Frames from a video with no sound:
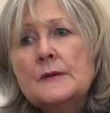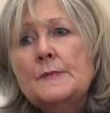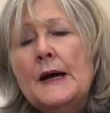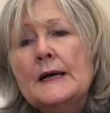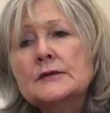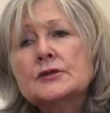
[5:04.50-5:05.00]
our
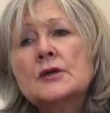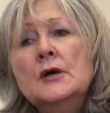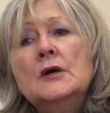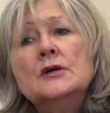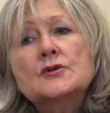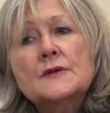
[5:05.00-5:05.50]
patch,
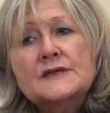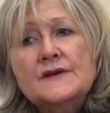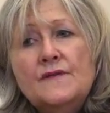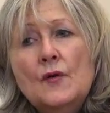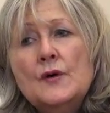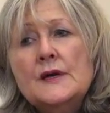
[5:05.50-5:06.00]

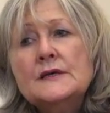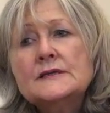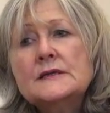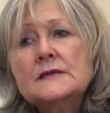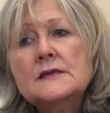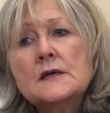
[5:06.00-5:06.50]
24
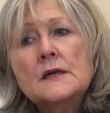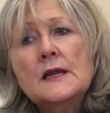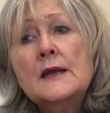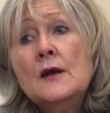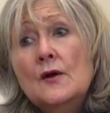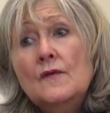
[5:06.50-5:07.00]
years in
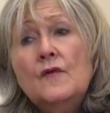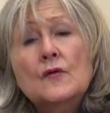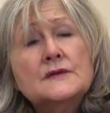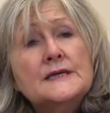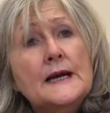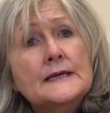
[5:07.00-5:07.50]
Dudley,
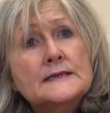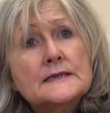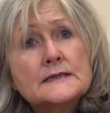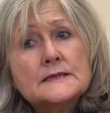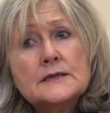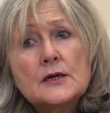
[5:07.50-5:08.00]
48
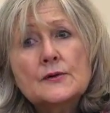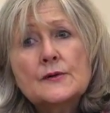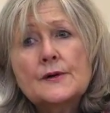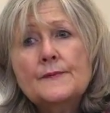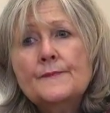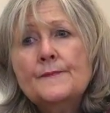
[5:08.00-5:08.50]
in
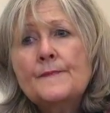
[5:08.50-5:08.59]
Stoke.